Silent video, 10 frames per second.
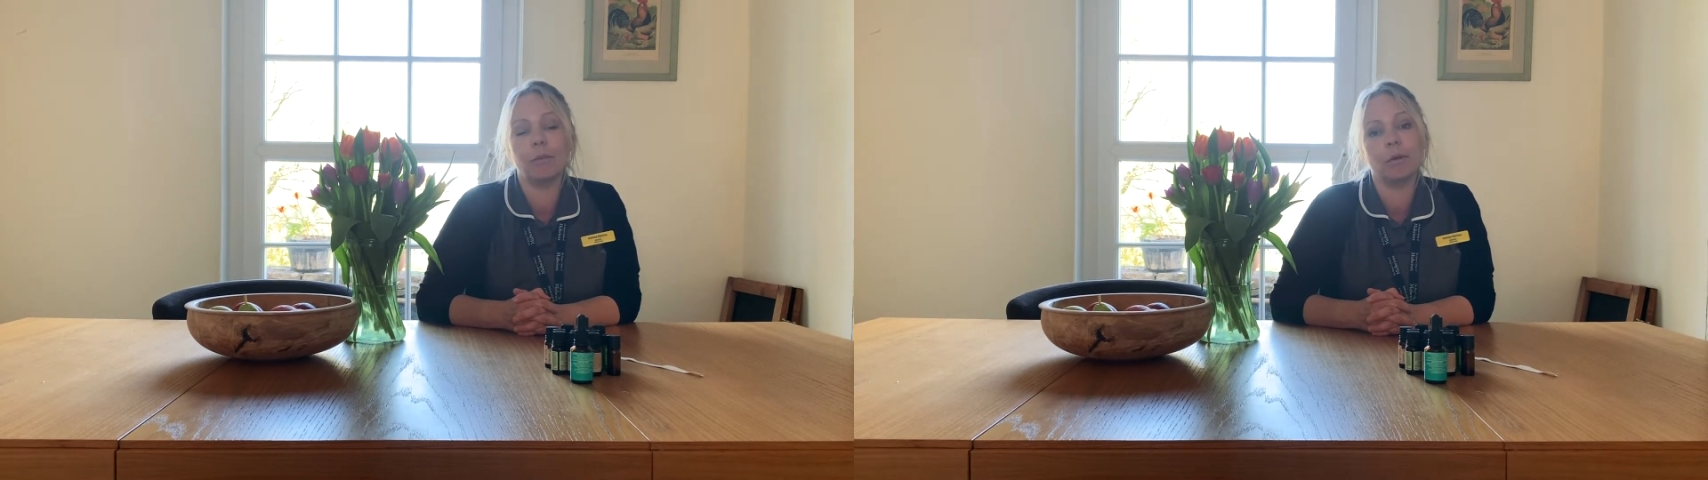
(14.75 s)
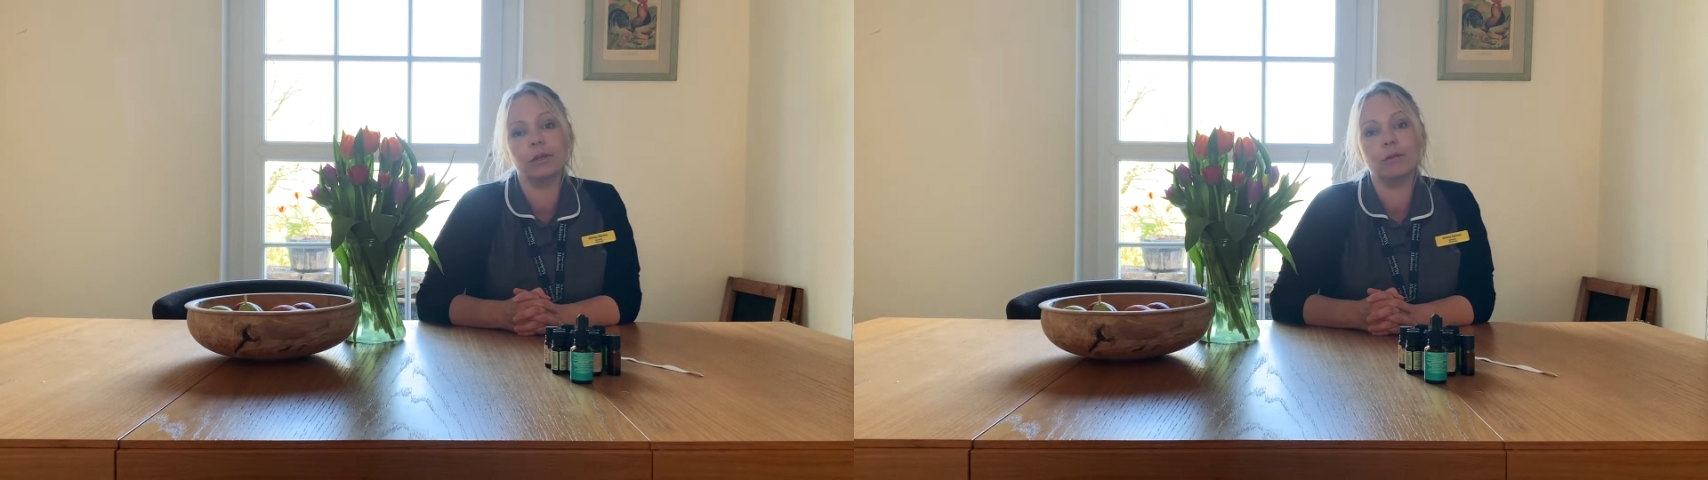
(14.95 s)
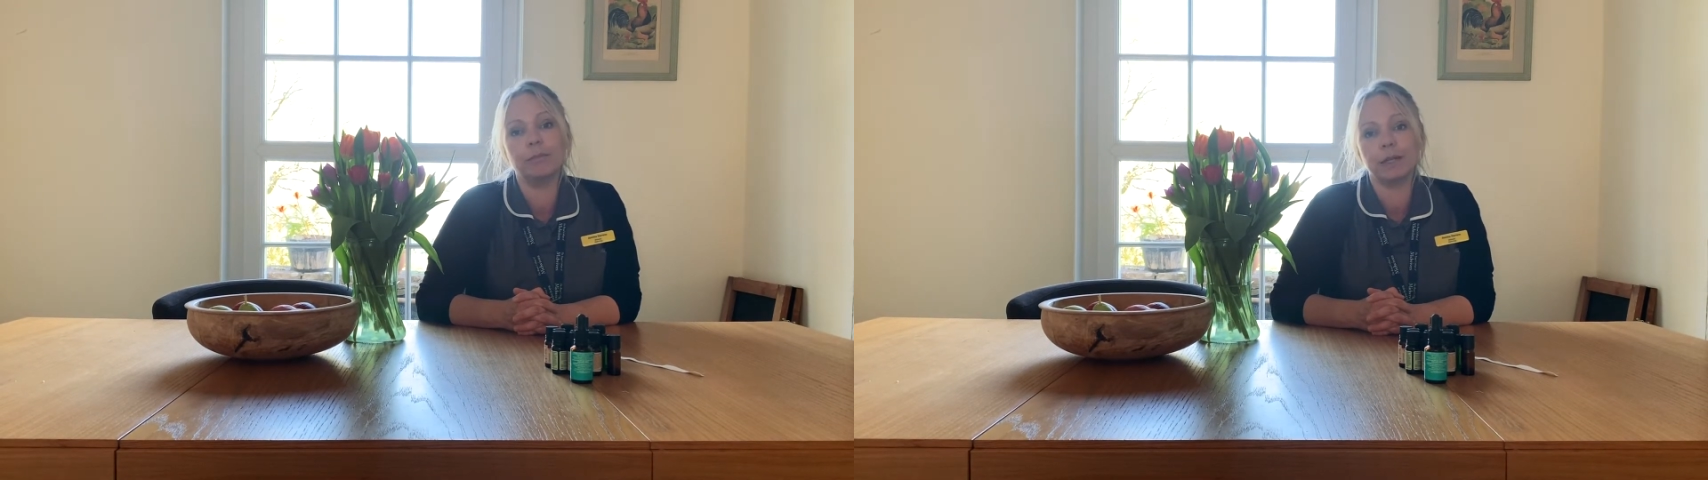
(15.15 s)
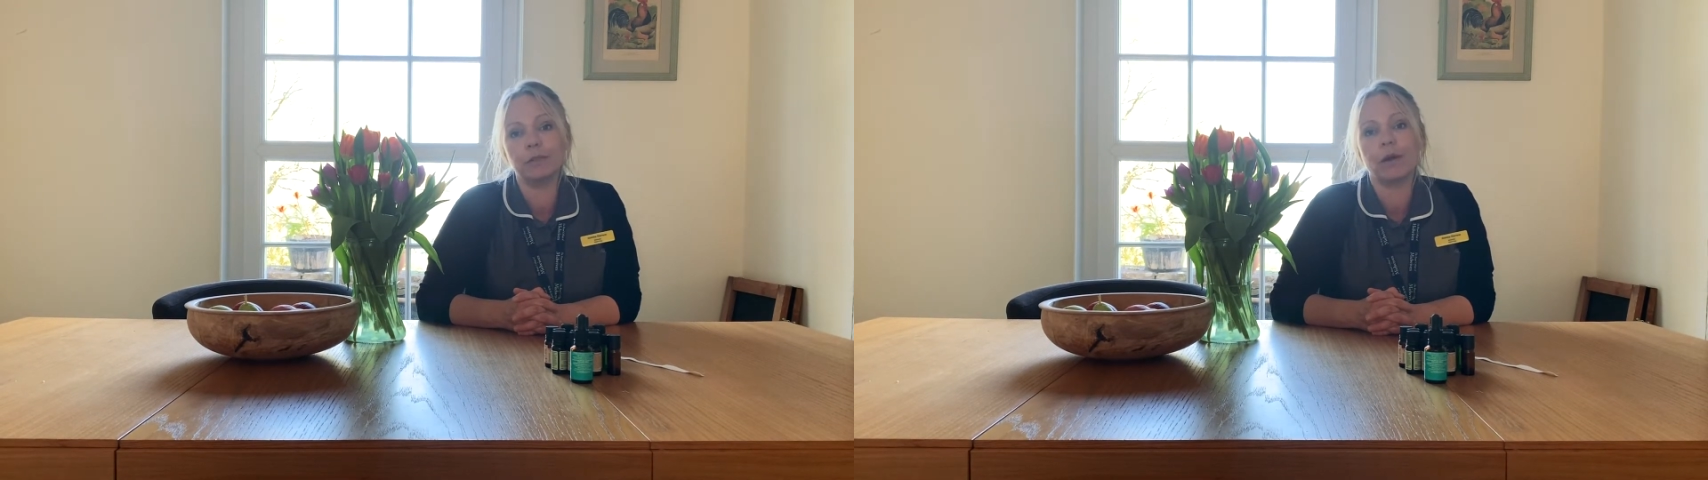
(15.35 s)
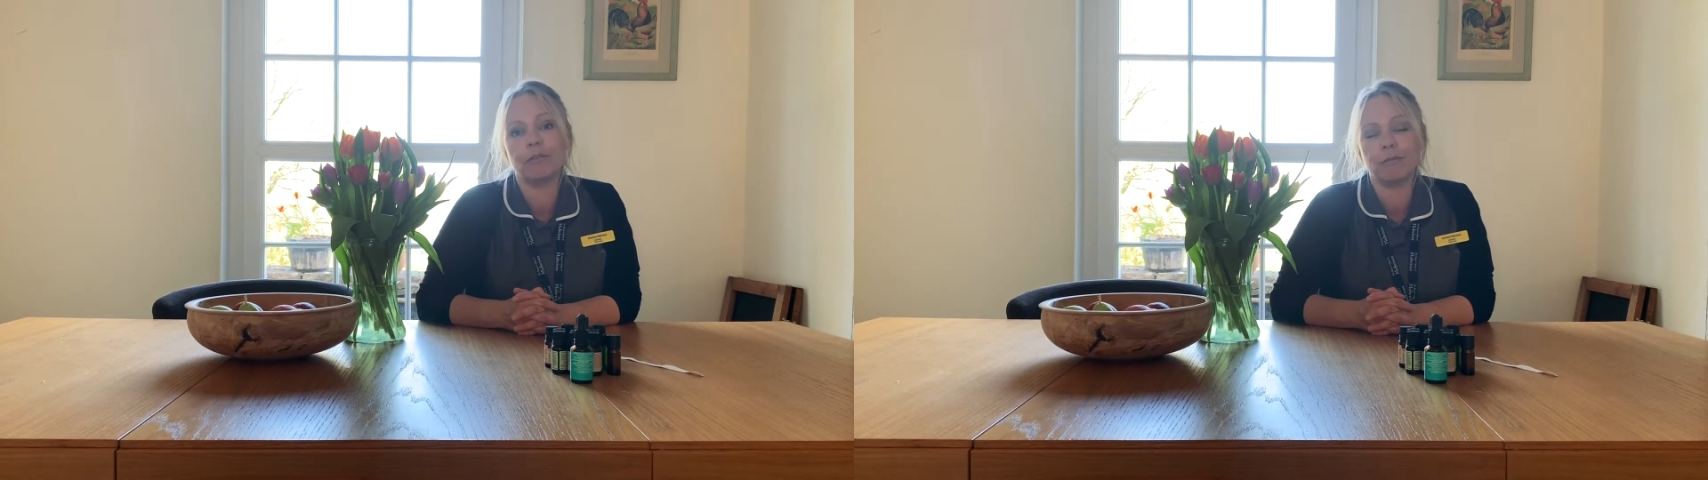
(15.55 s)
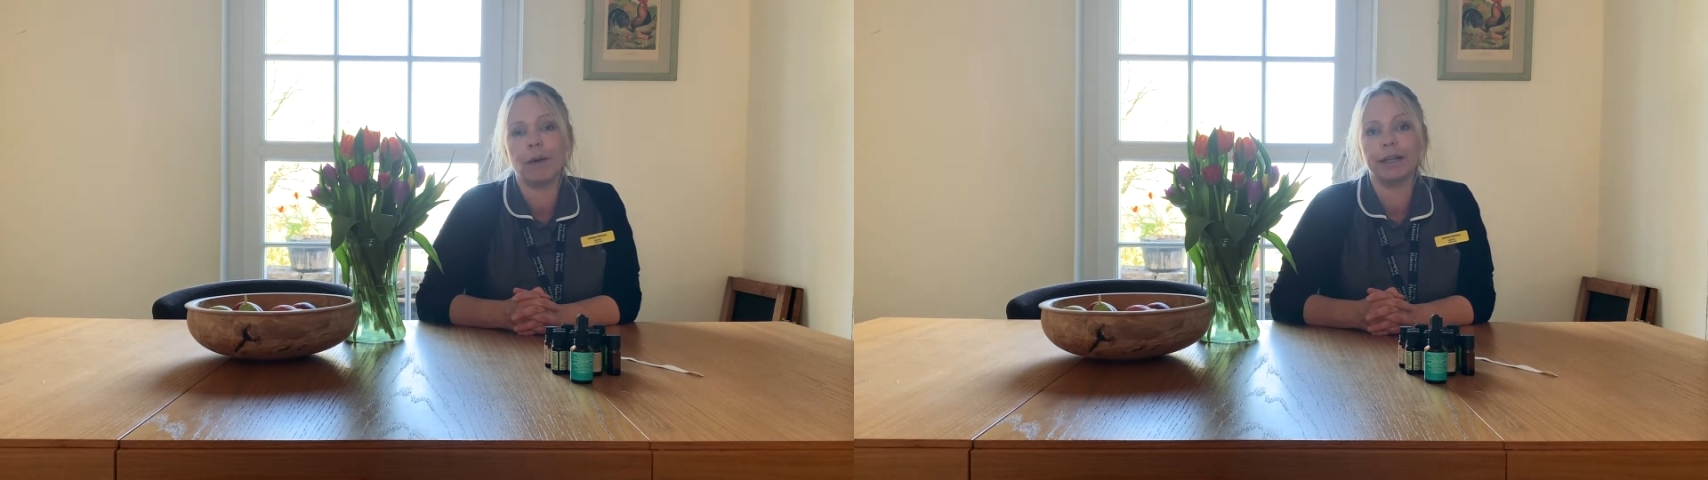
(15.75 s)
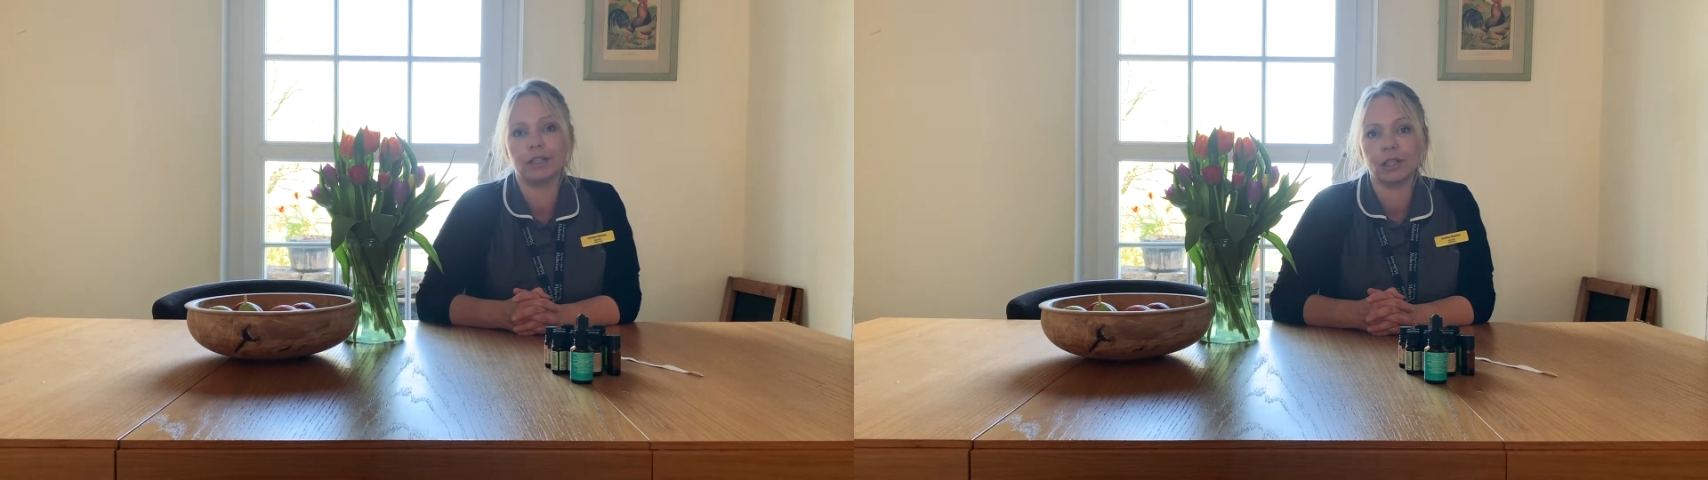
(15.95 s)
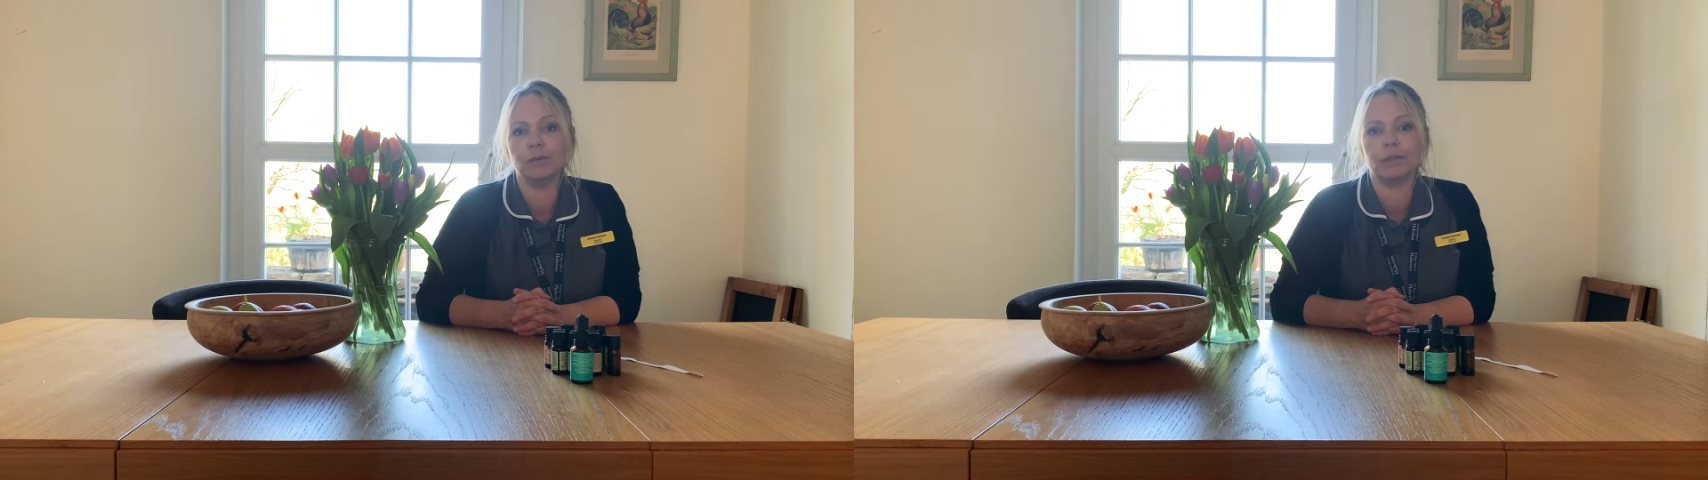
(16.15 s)
what your midwife might
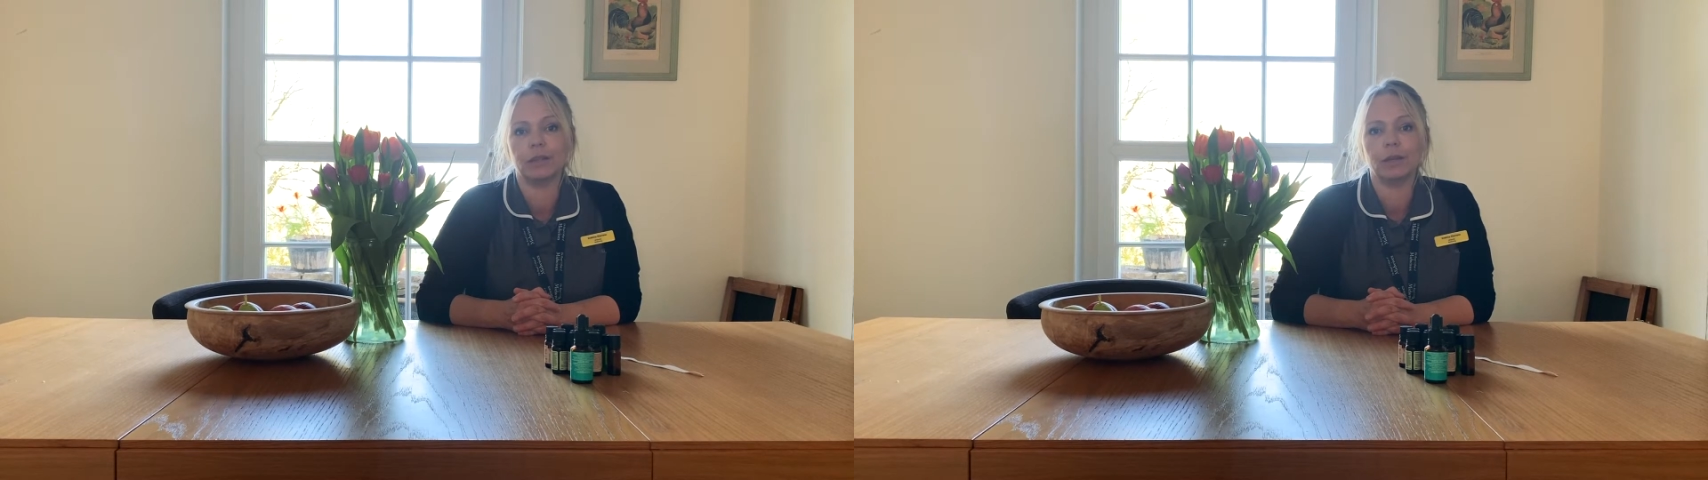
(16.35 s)
do with